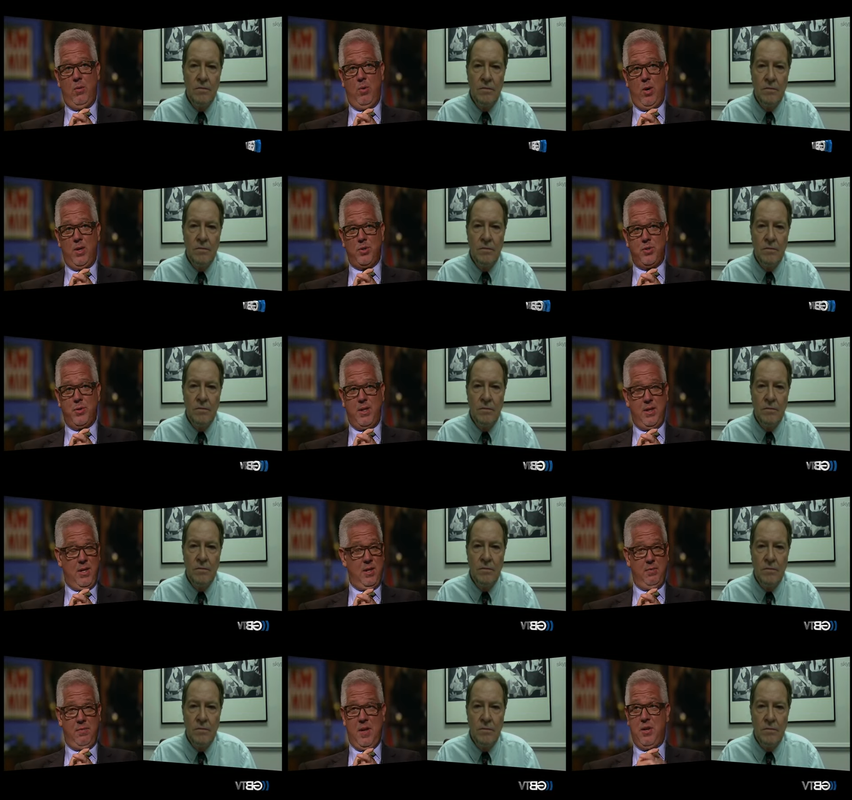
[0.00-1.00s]
Speaker 1: Wall Street,
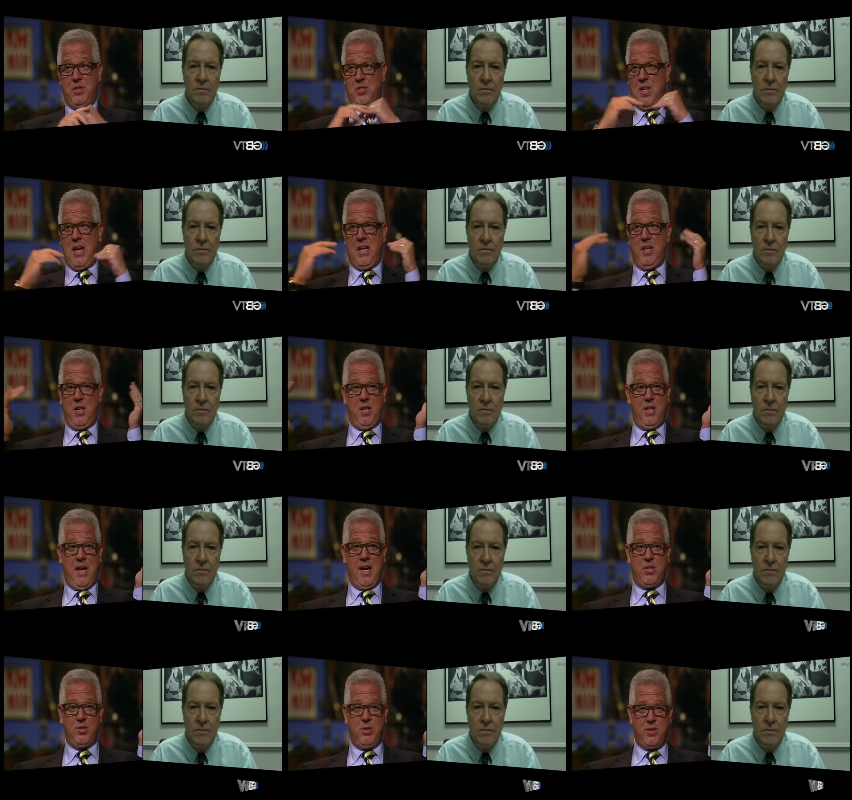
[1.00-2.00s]
they're, they're saying it on
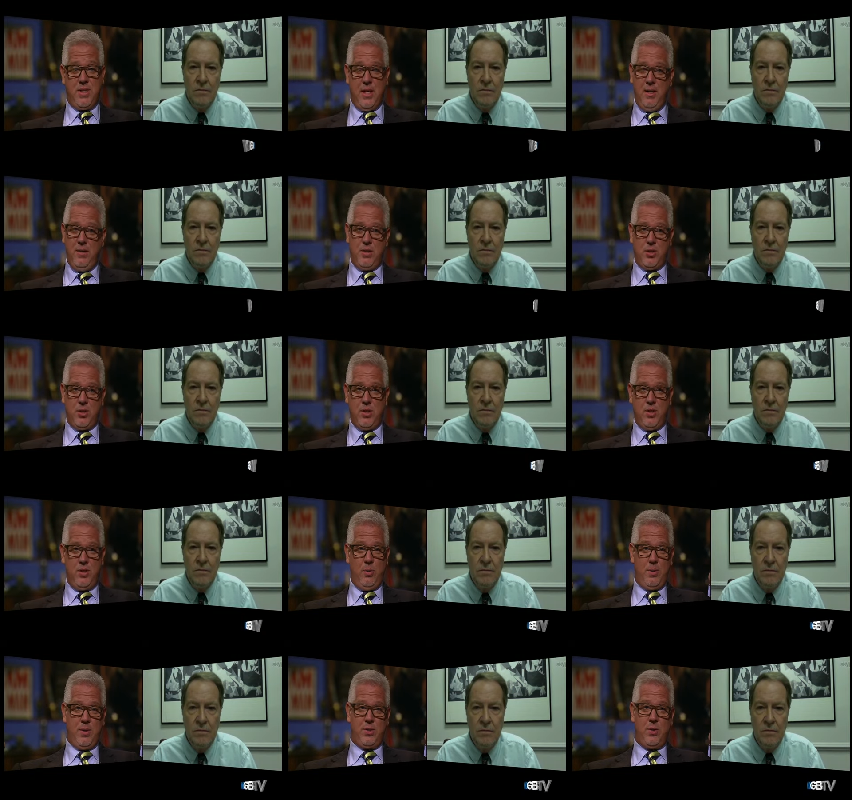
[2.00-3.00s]
national television, and
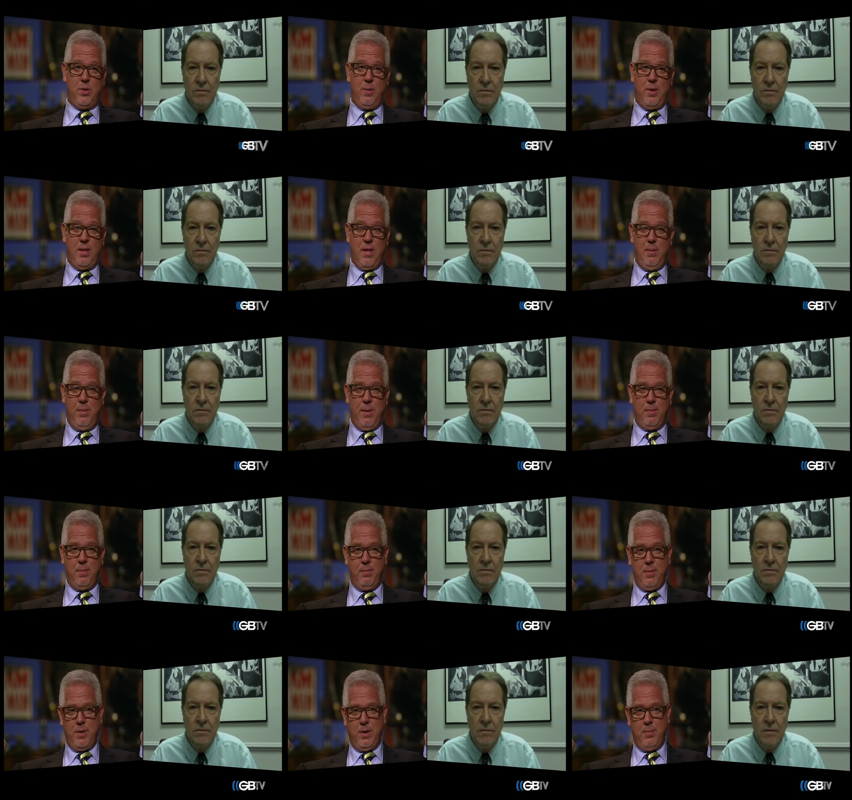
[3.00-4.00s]
nobody's scooping them up and
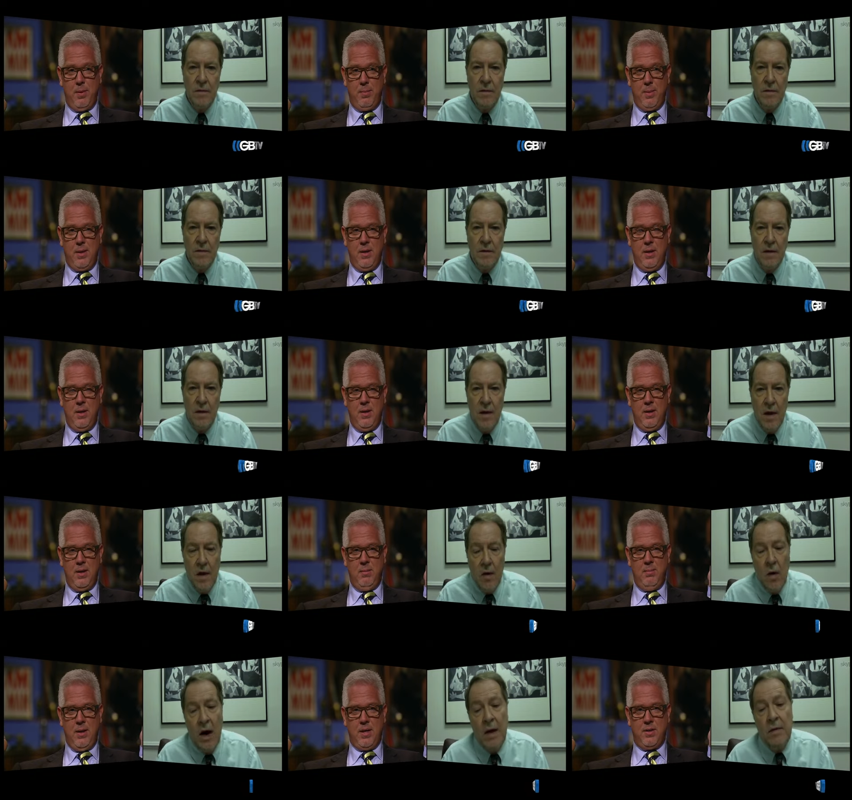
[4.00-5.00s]
putting them up in
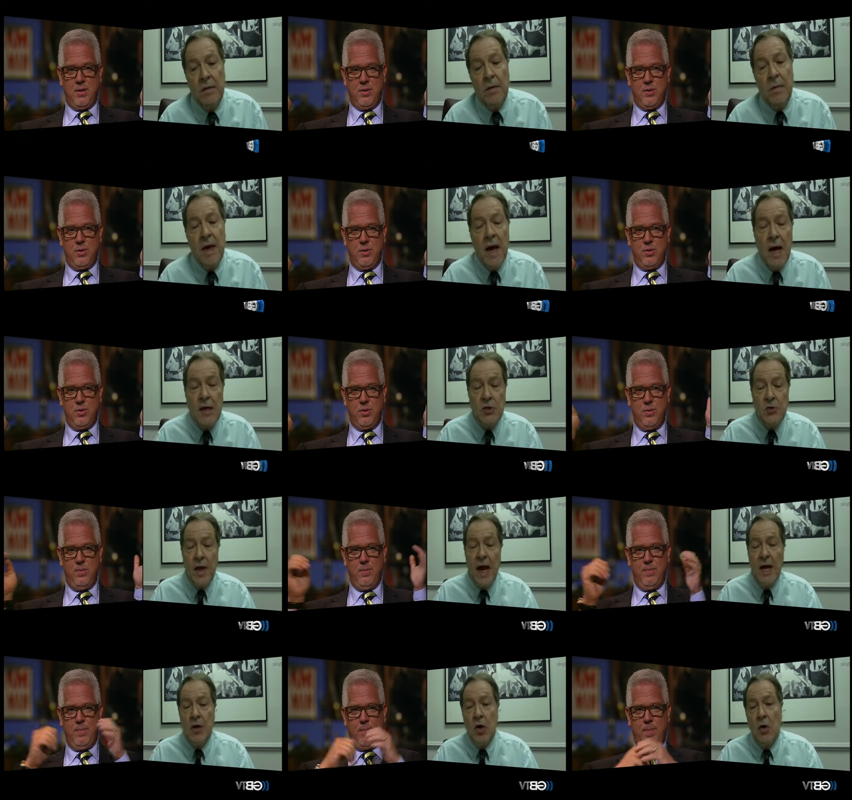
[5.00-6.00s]
well, mental institutions.
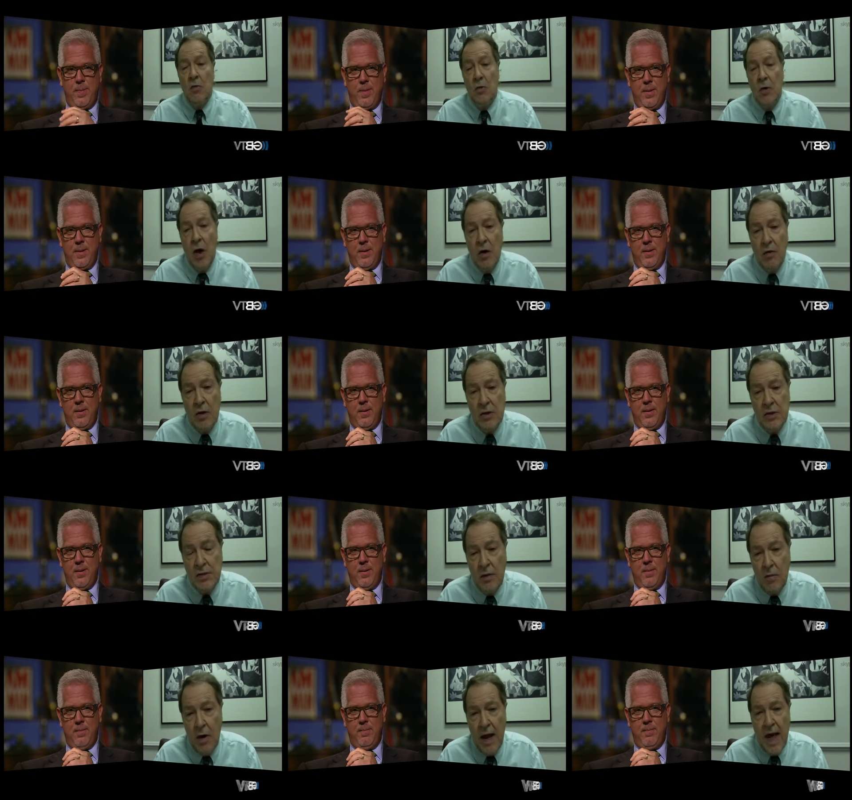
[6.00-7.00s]
Speaker 2: I don't know, because
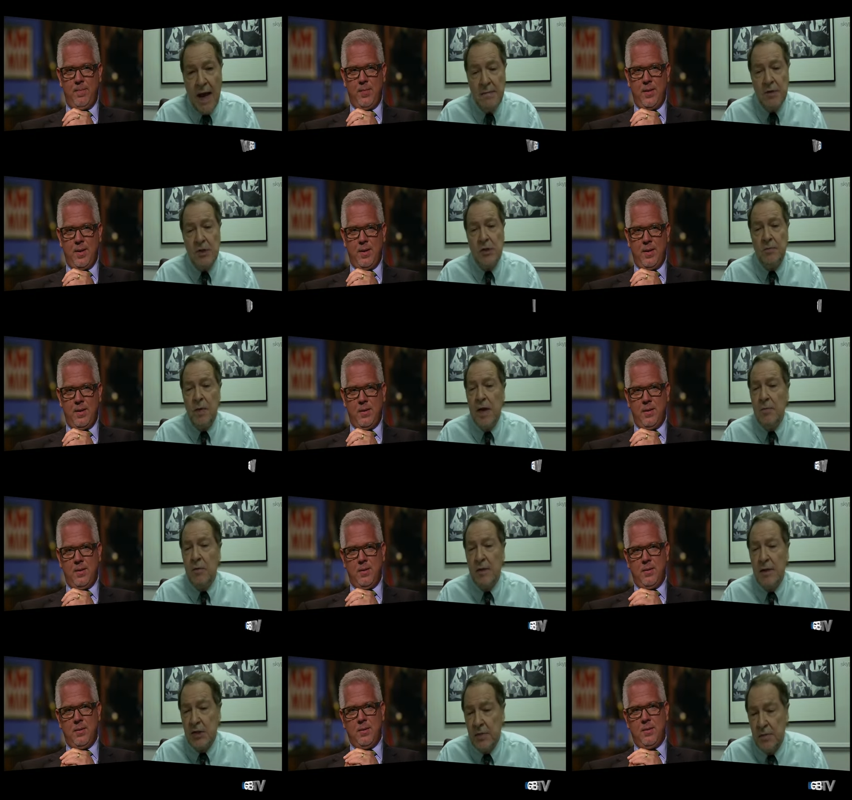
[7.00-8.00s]
what happens is people
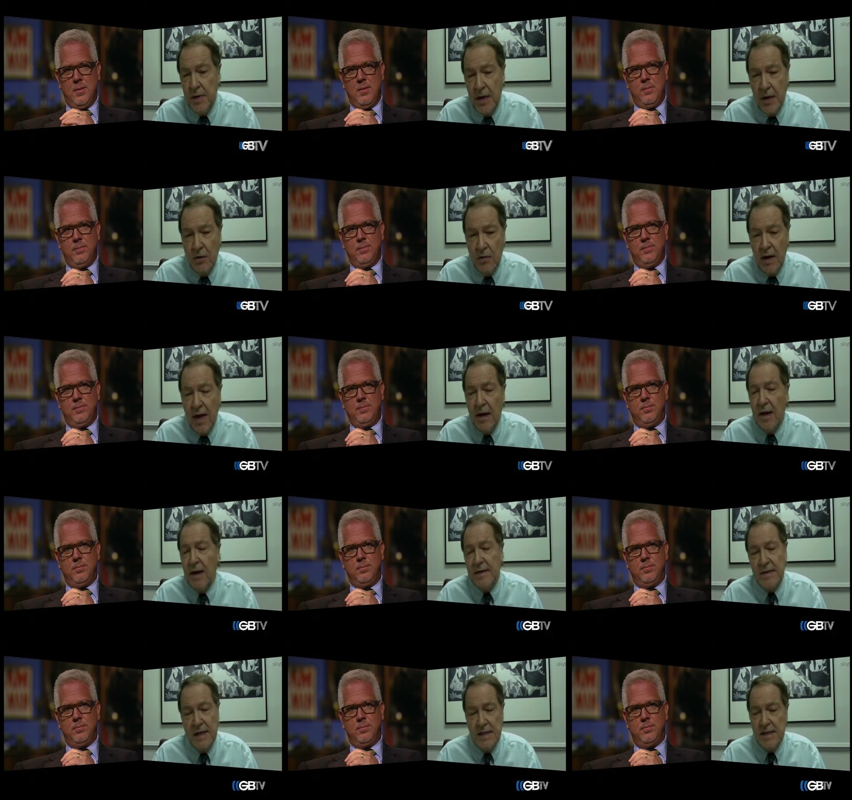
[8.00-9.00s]
disappear. What, uh,
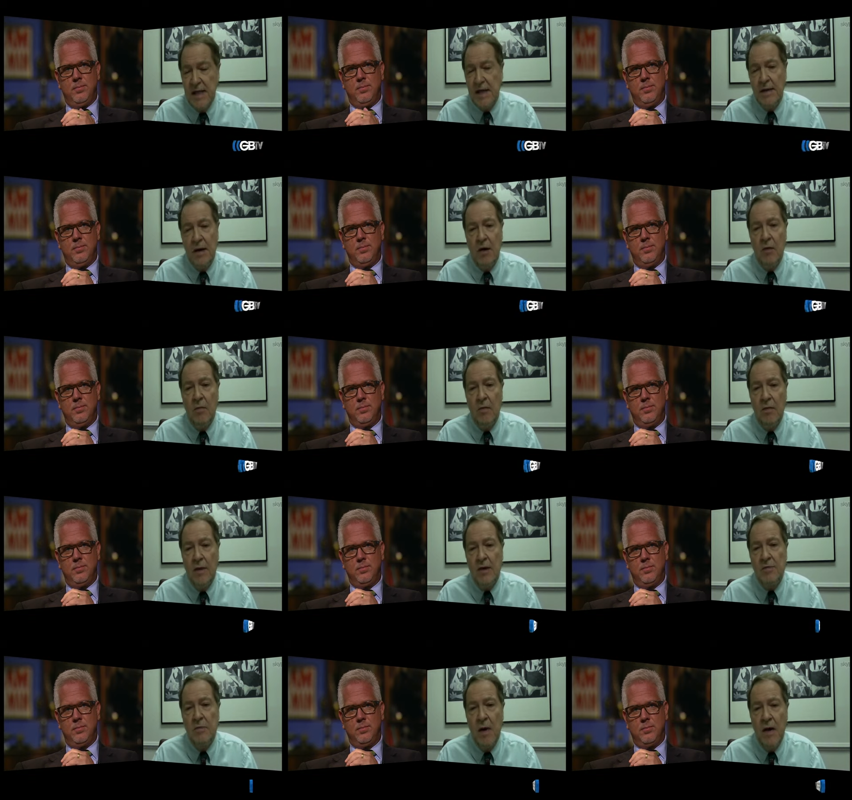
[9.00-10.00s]
as I said, her,
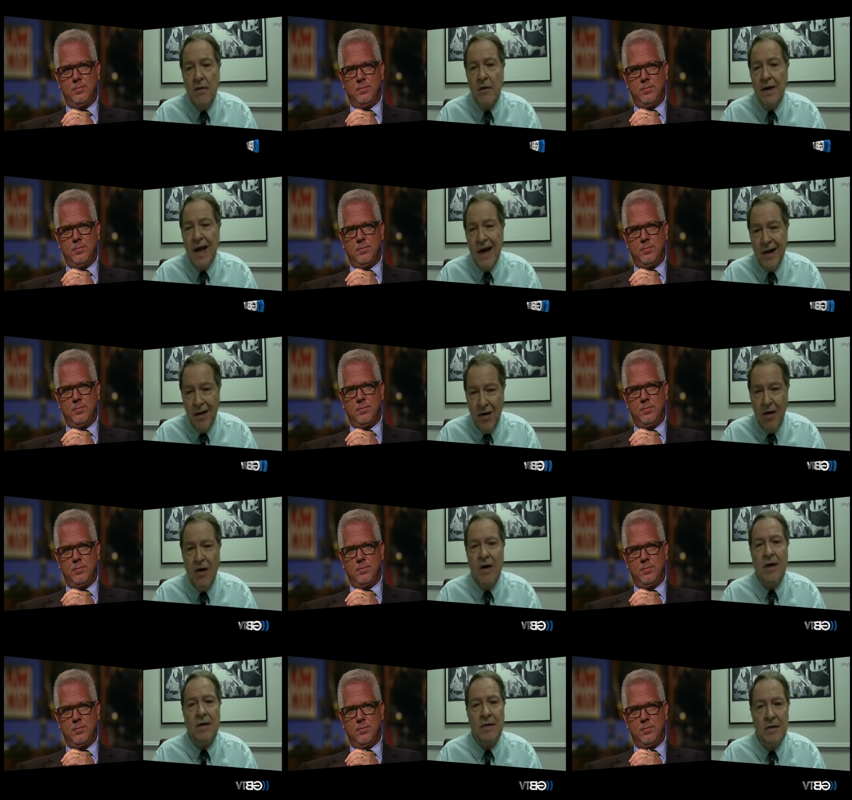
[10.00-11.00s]
this mother got
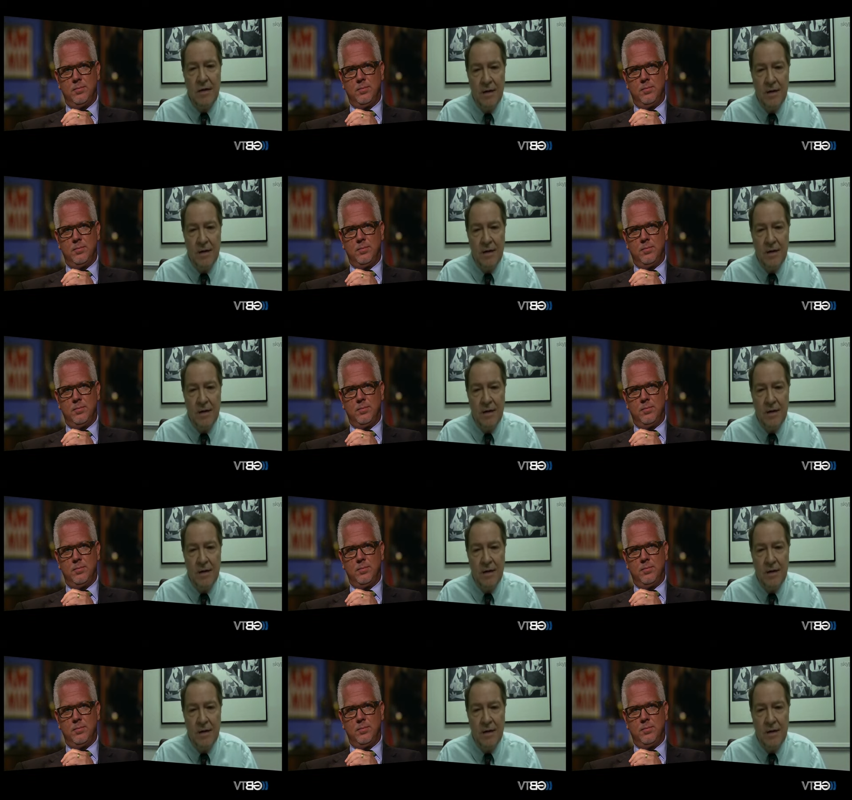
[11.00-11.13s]
on